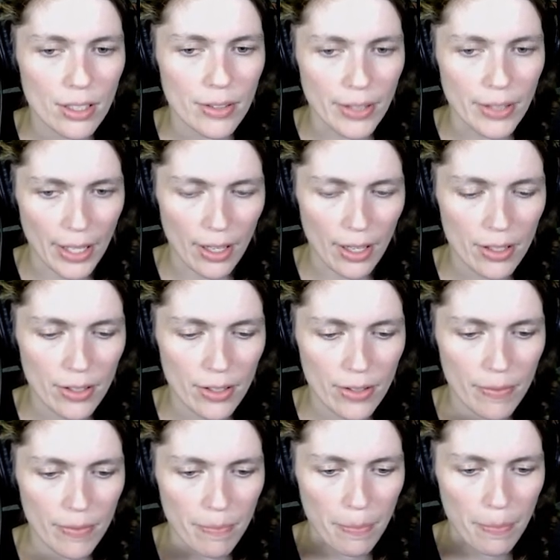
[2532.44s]
Yeah.
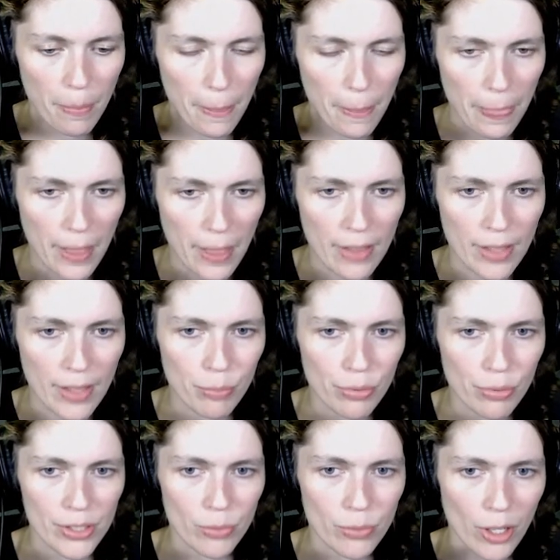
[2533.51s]
And then
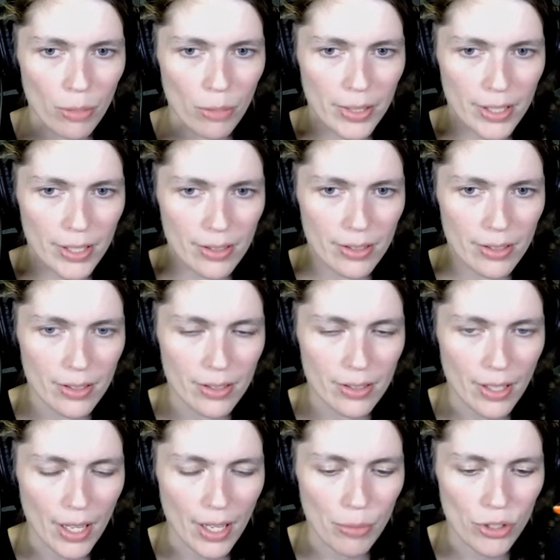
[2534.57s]
Prison Realm his
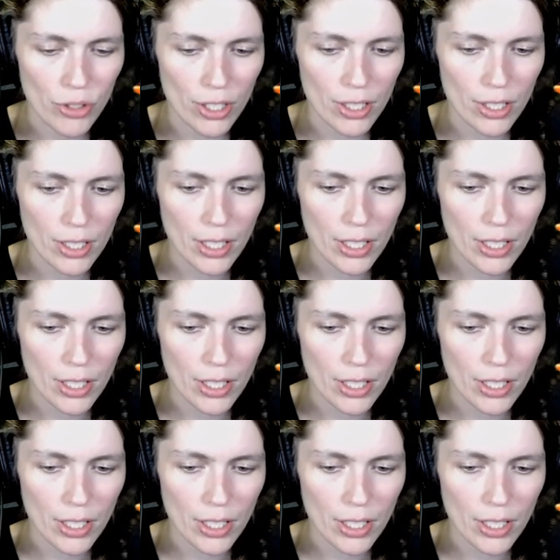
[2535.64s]
Ambusher.